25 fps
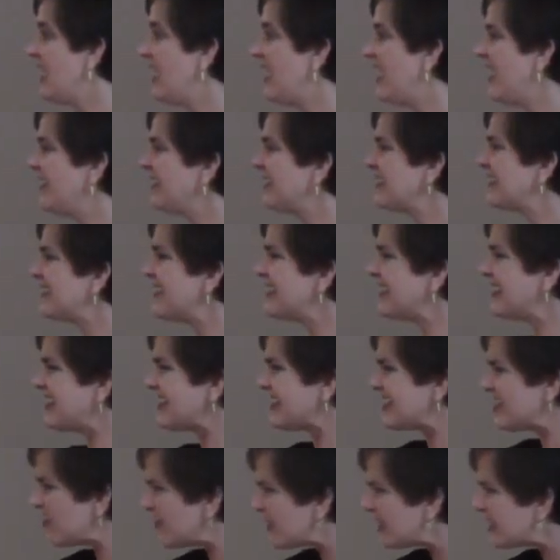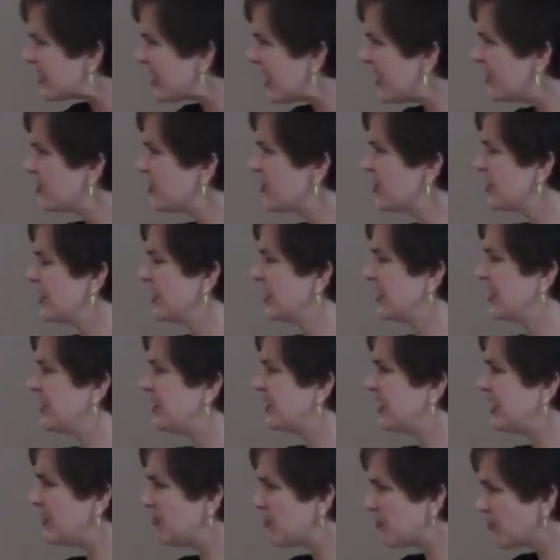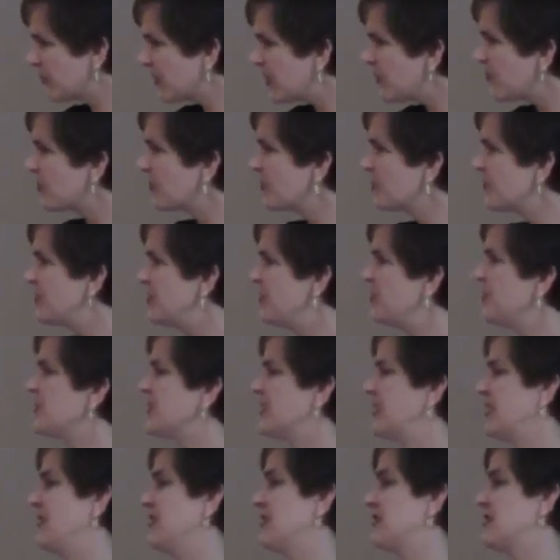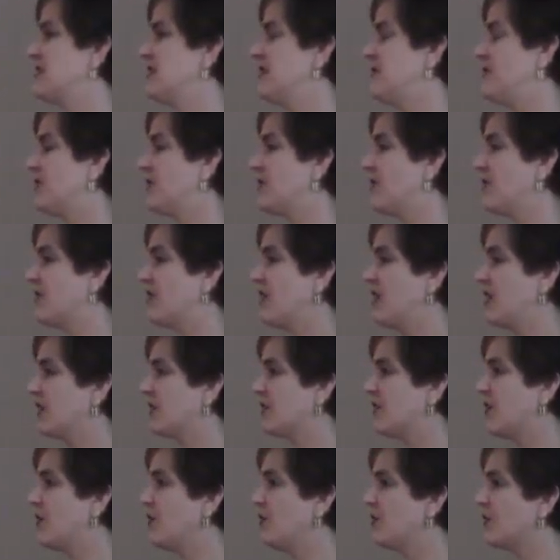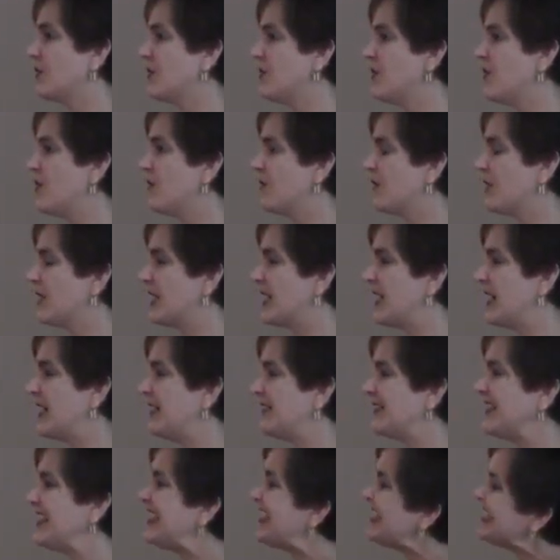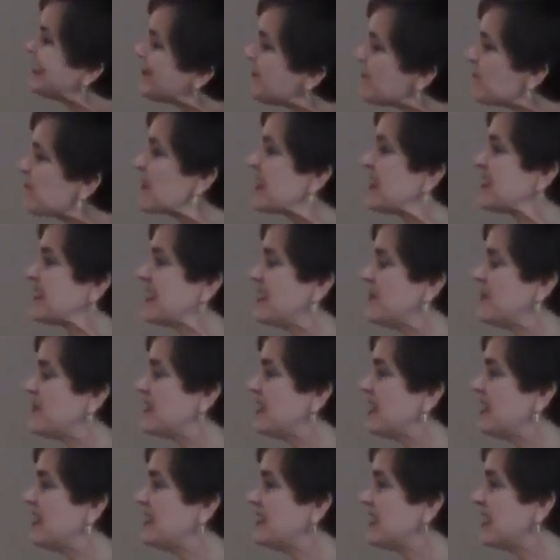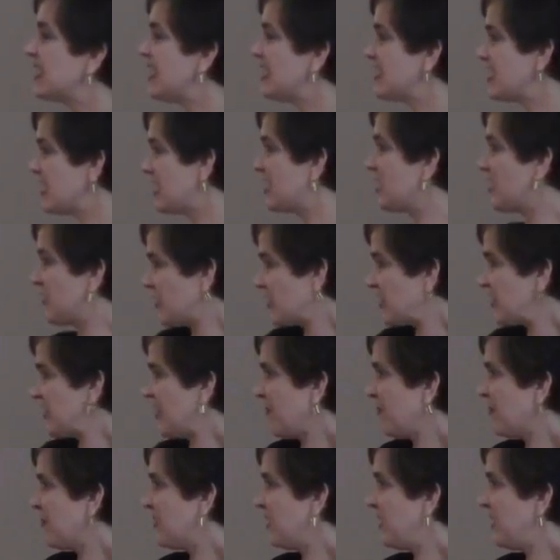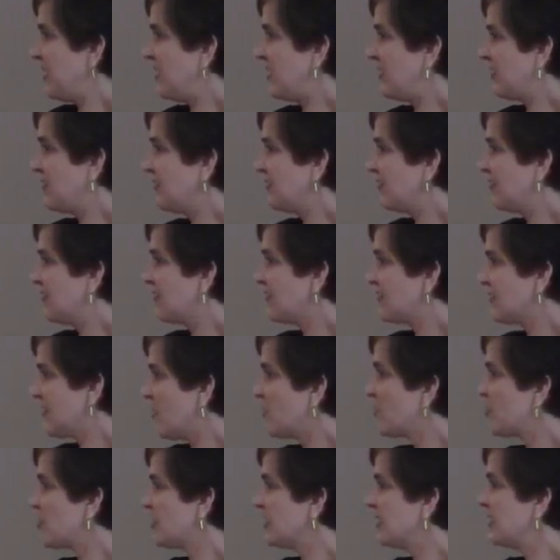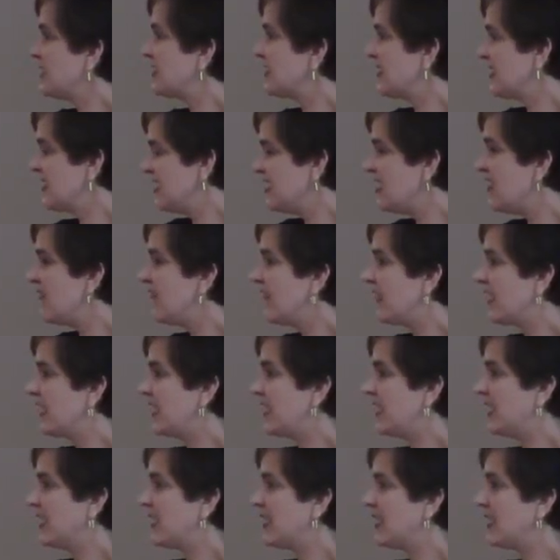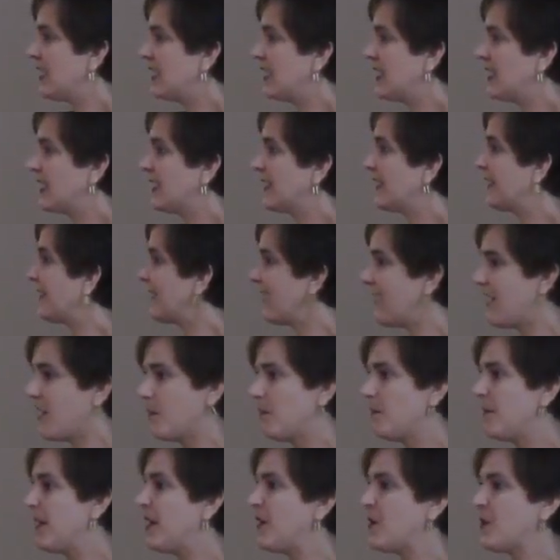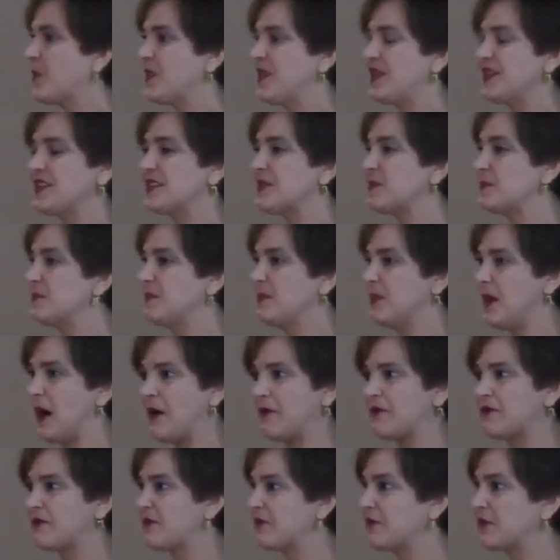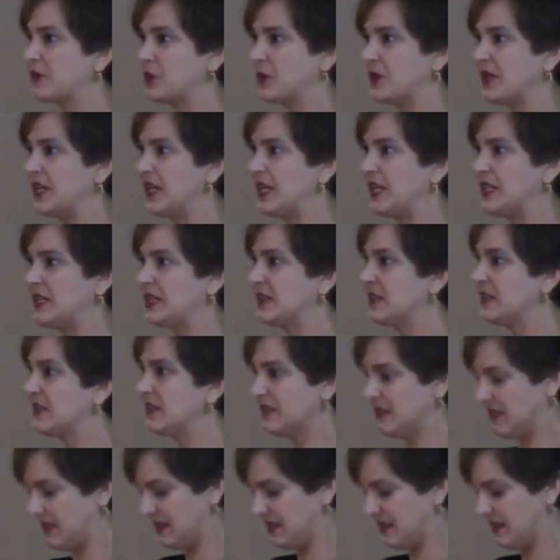and to intentionally keep reproducing this difficult color over and over again seems to indicate that there's something socially significant about this buff green